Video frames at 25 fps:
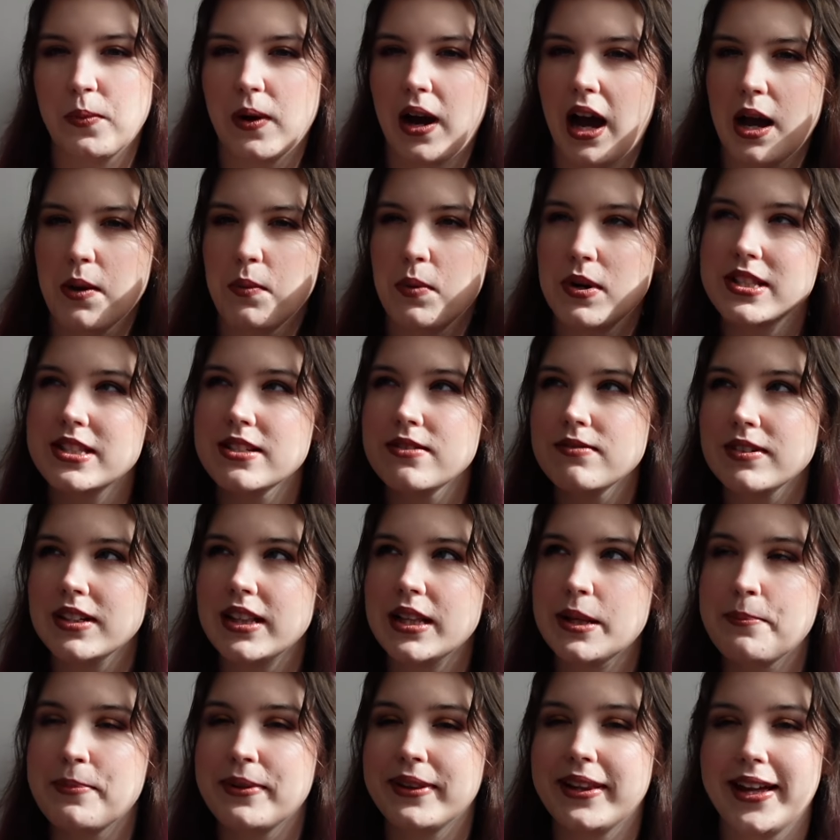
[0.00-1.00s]
I wasn't
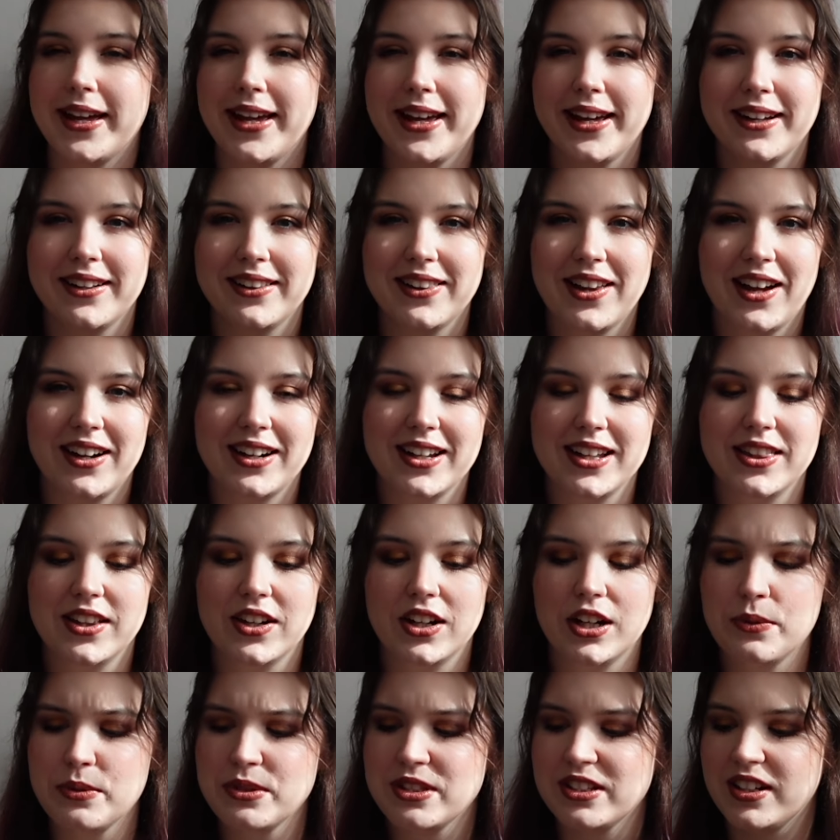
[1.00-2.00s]
really playing a lot
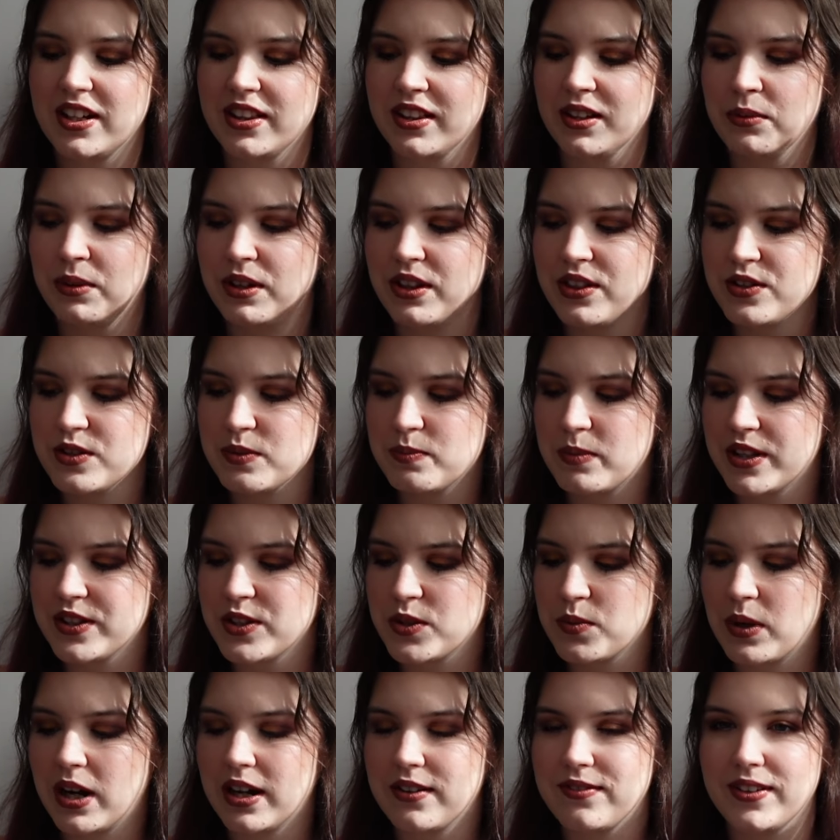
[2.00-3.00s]
either. It was another one of those
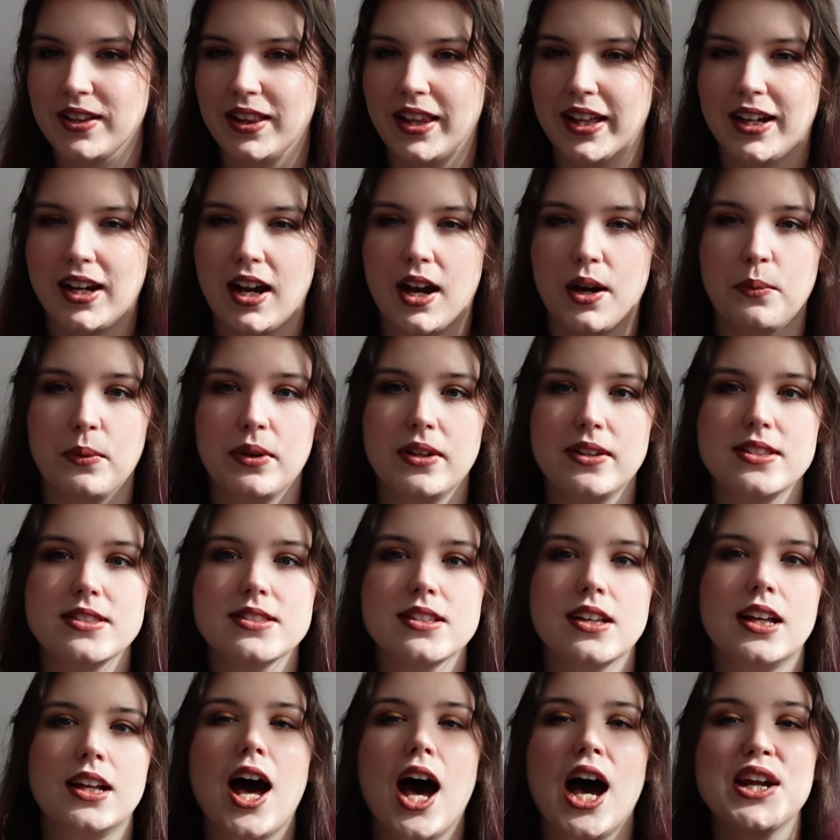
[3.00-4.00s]
months where I feel like I was,